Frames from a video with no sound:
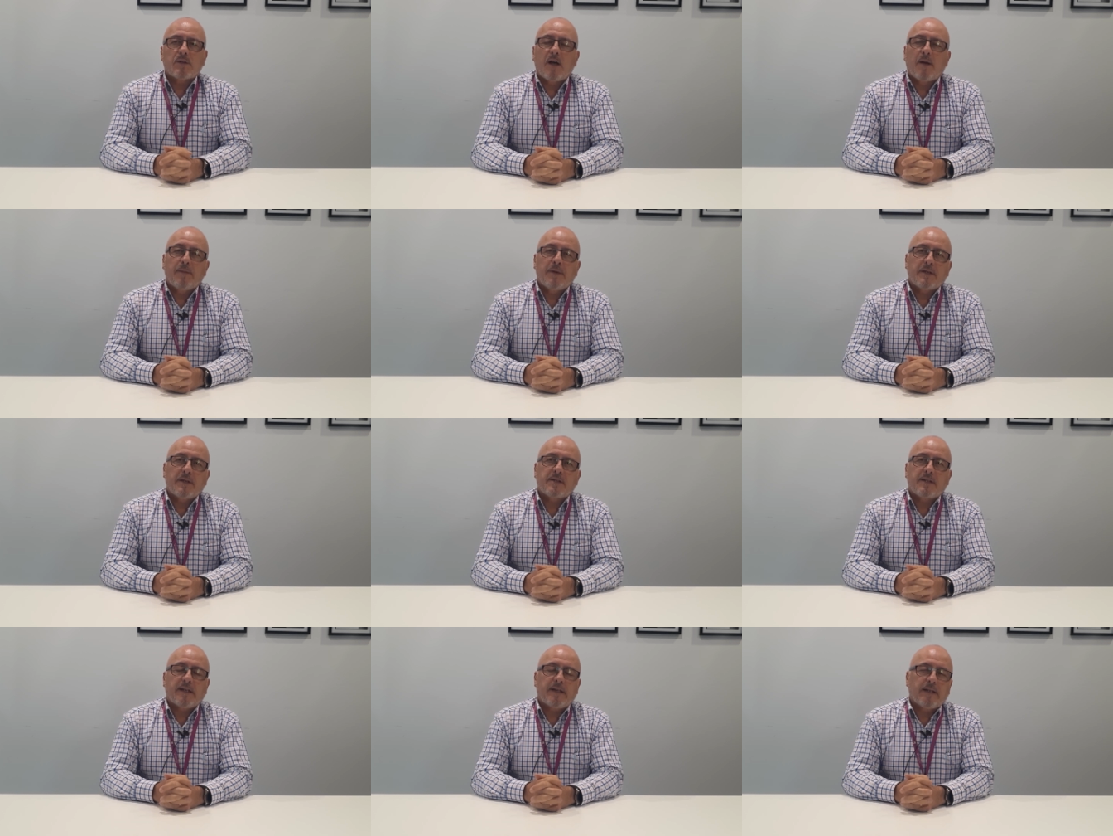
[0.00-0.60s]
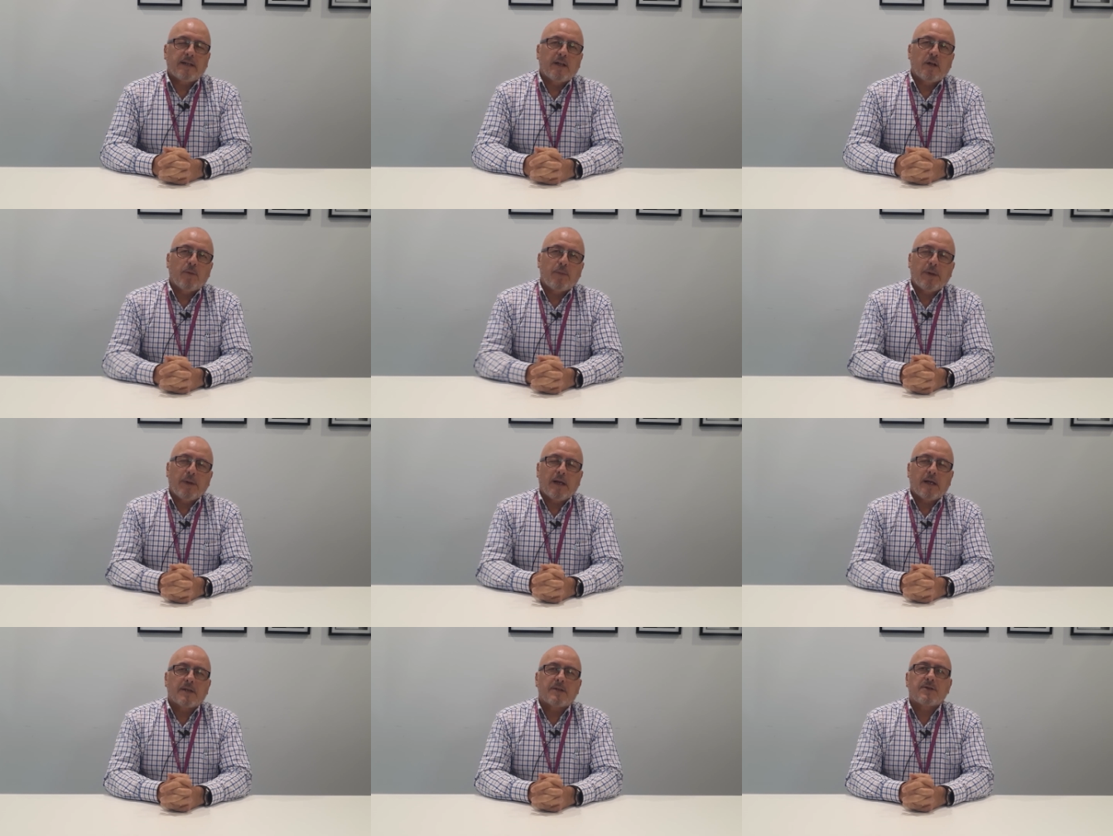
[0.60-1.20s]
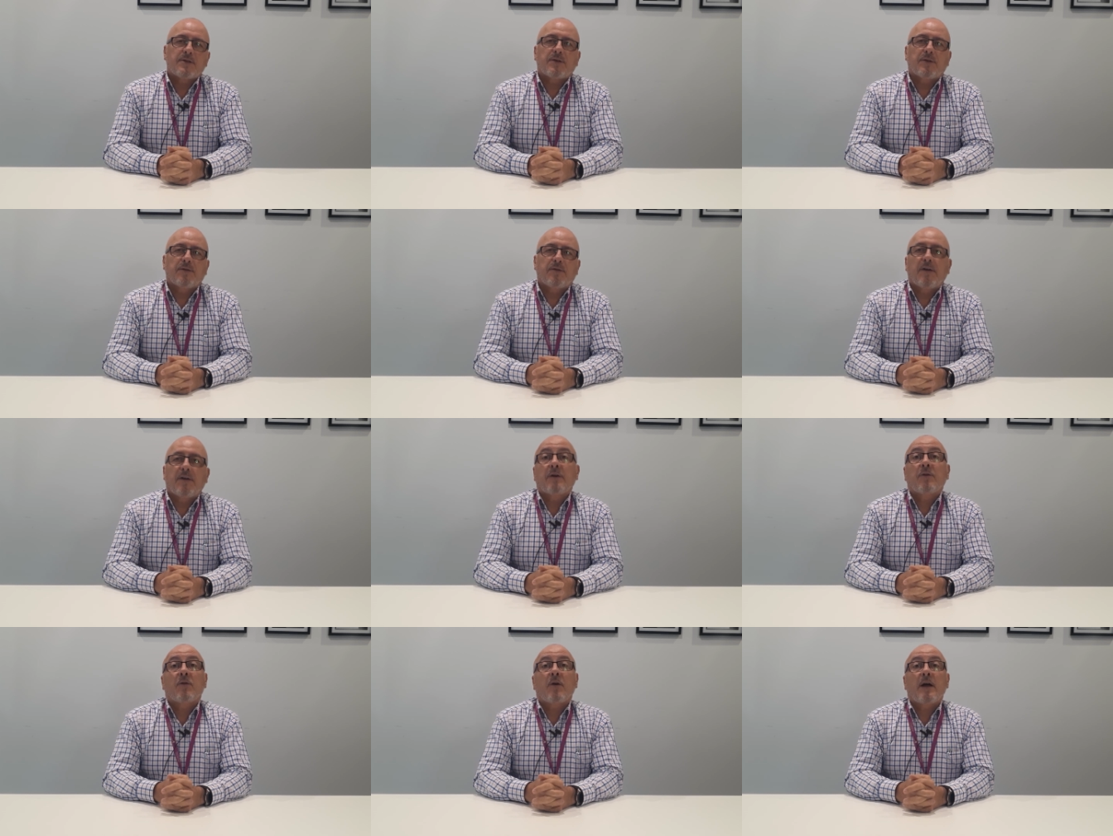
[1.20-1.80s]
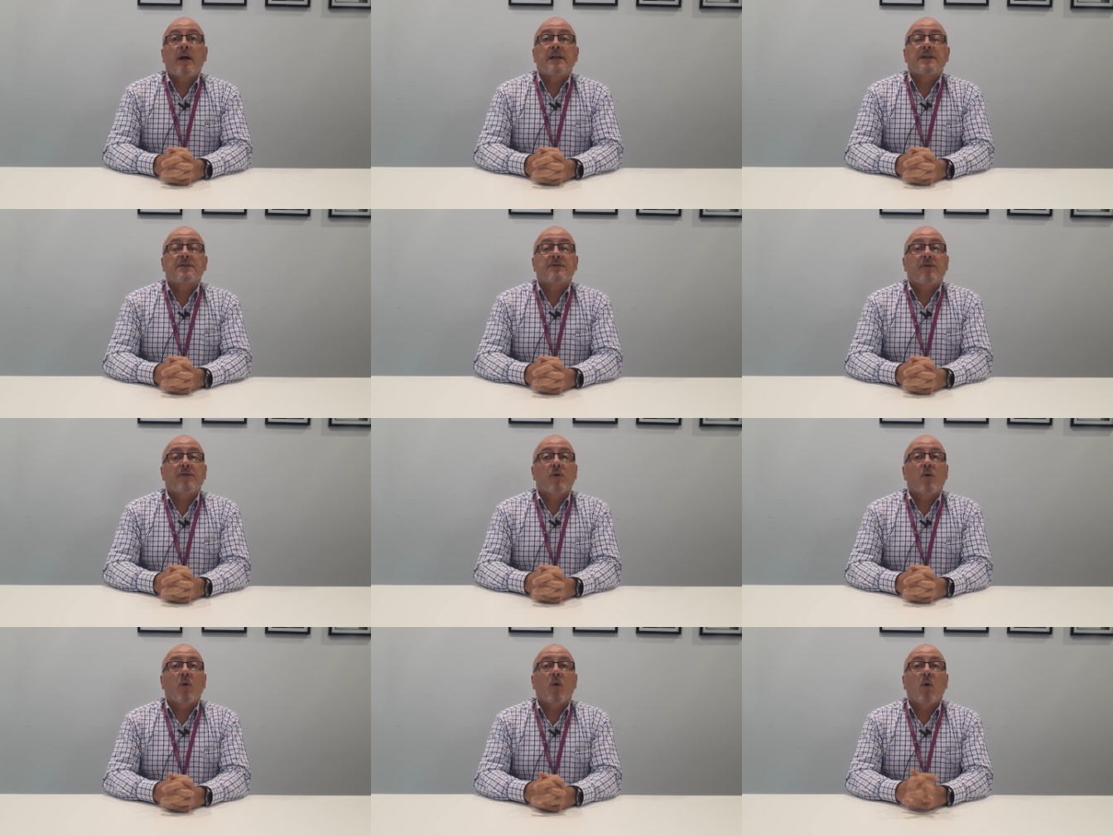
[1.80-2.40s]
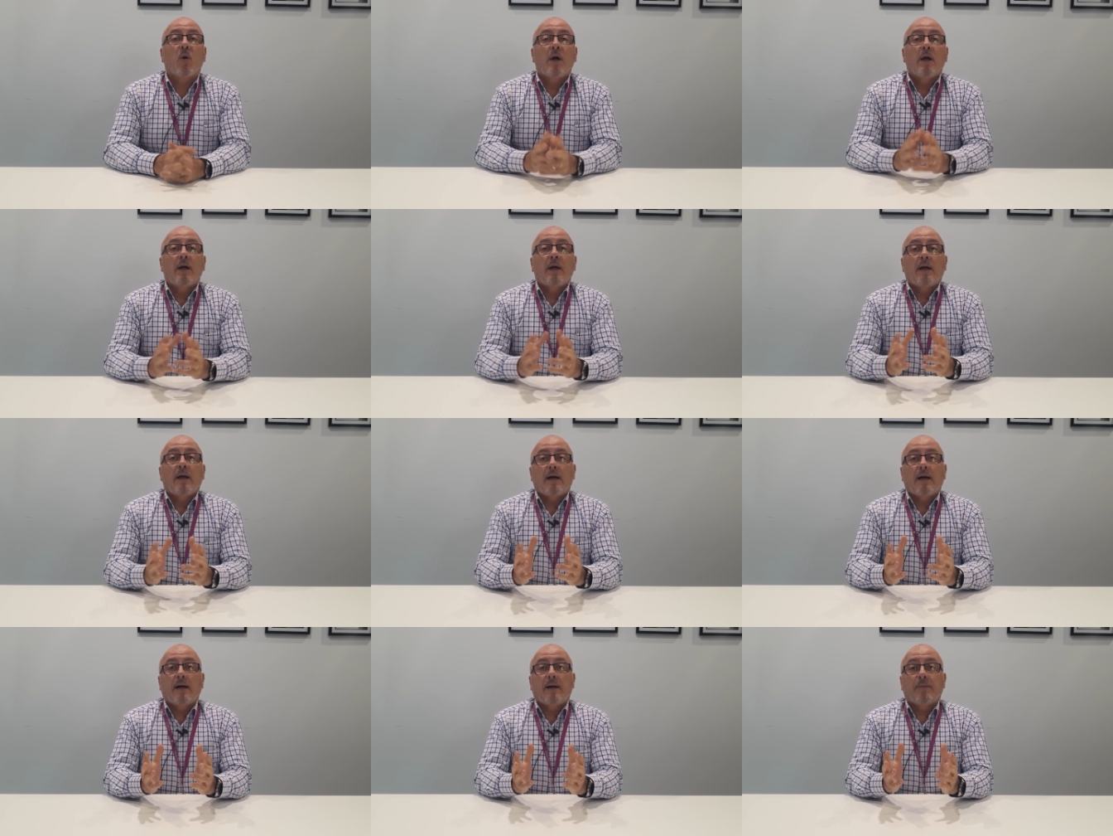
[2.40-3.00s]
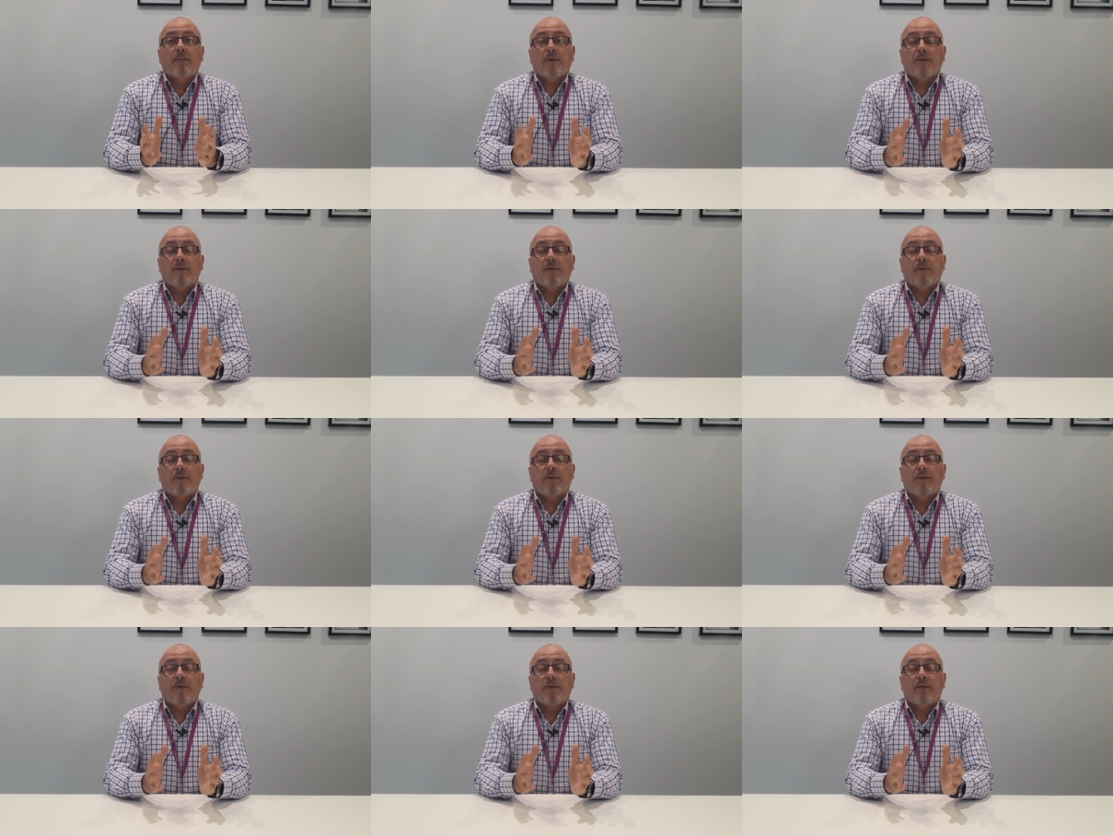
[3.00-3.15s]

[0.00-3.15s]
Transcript: Home Instead are helping us to fundraise for um,